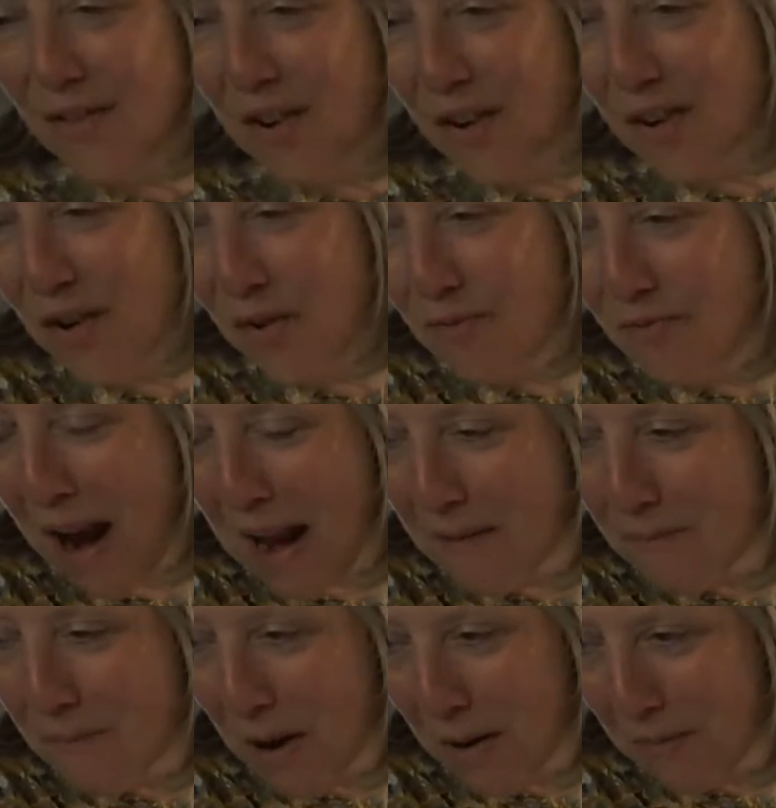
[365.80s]
You've got your
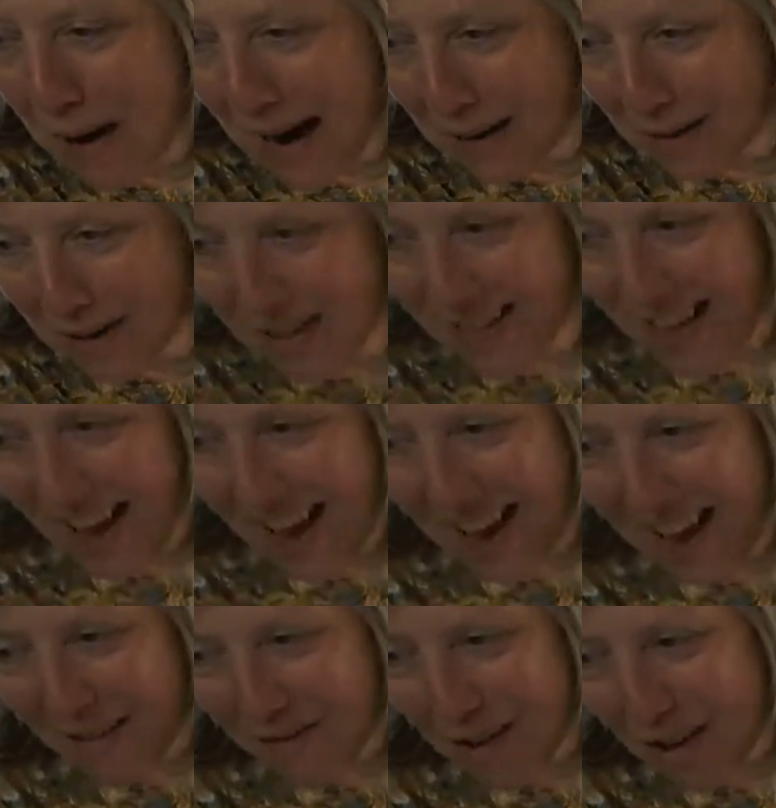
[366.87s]
rainbow mouse there,
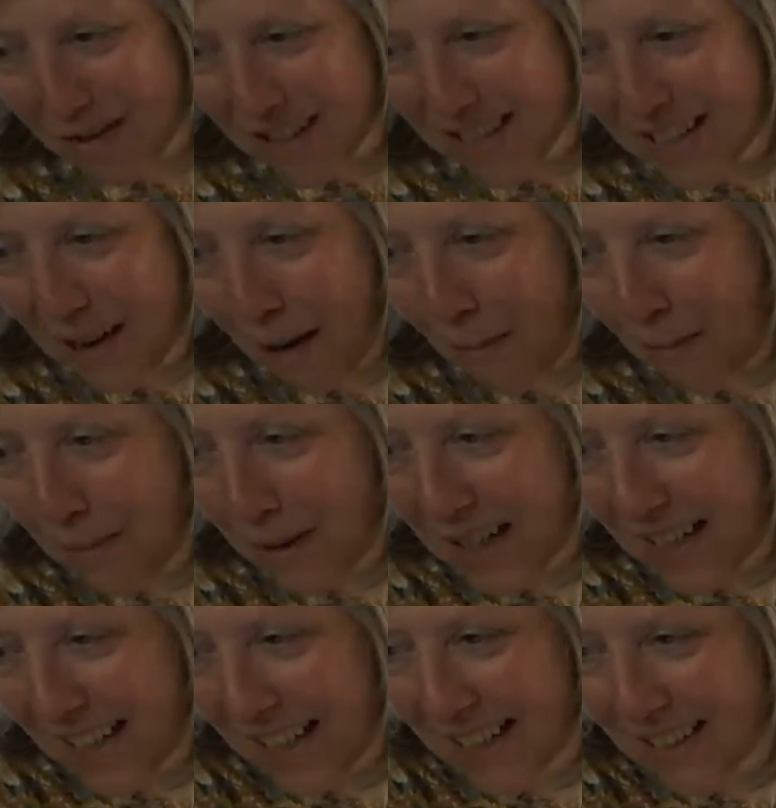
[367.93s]
have you, as
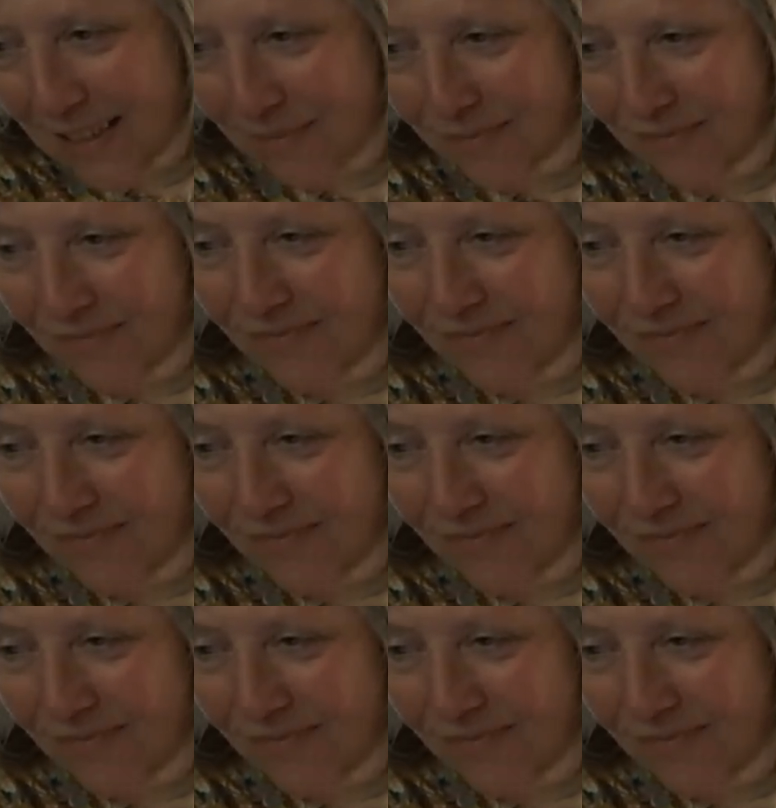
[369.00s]
company?